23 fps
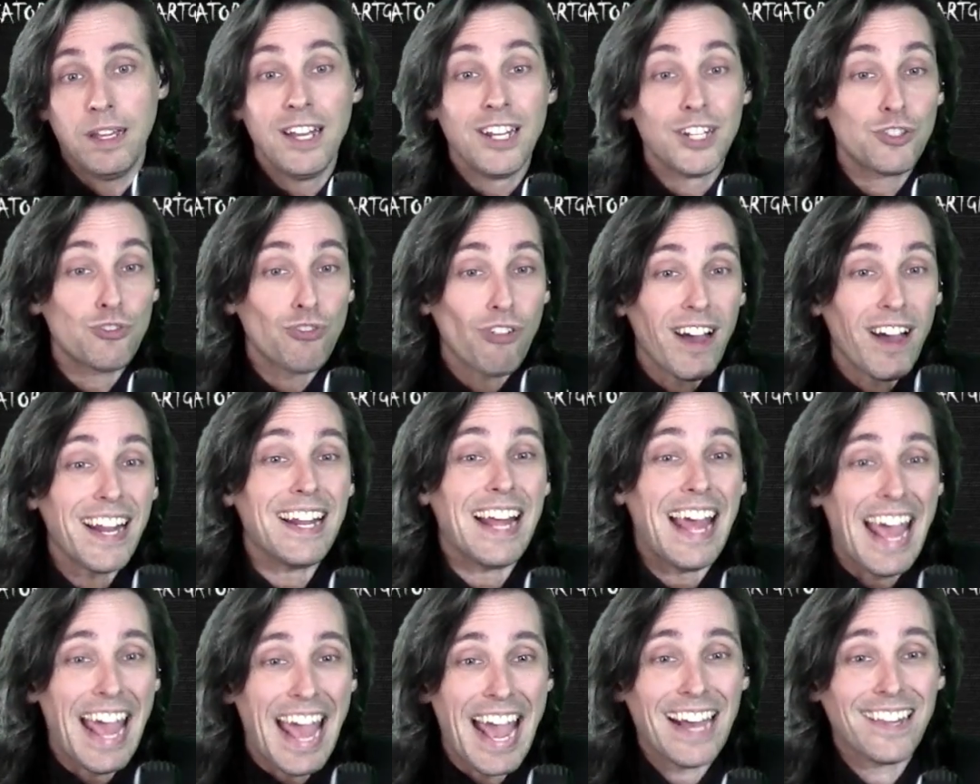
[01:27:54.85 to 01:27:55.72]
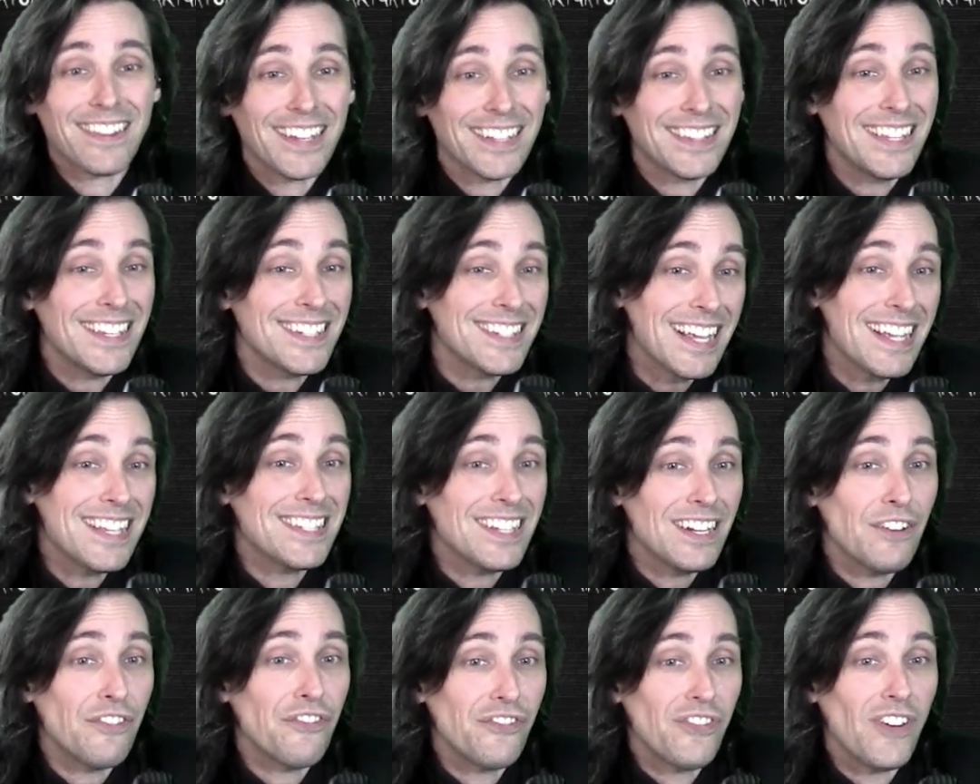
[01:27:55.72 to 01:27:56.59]
Try to act like this isn't
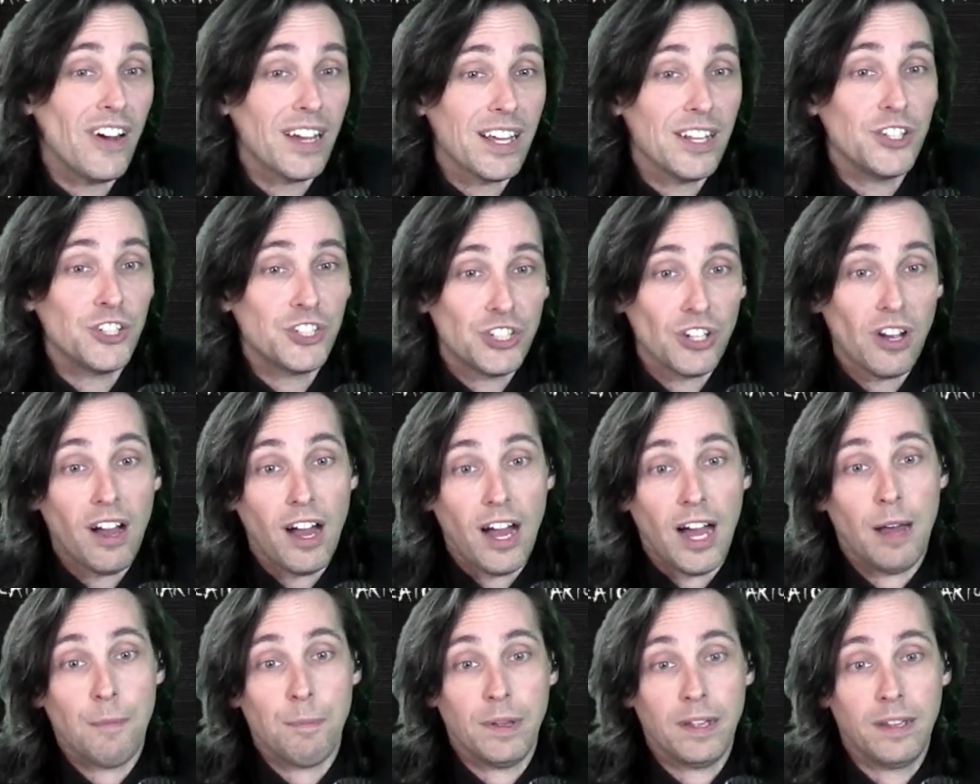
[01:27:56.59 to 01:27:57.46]
a fucking job.